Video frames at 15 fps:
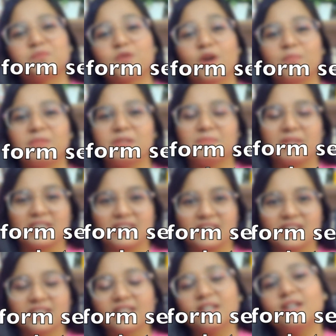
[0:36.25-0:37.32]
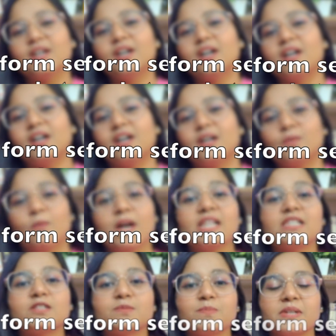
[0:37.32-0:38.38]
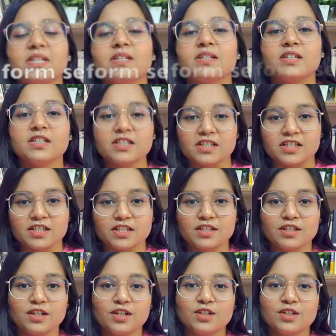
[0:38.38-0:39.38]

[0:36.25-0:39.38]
problematic while speaking English.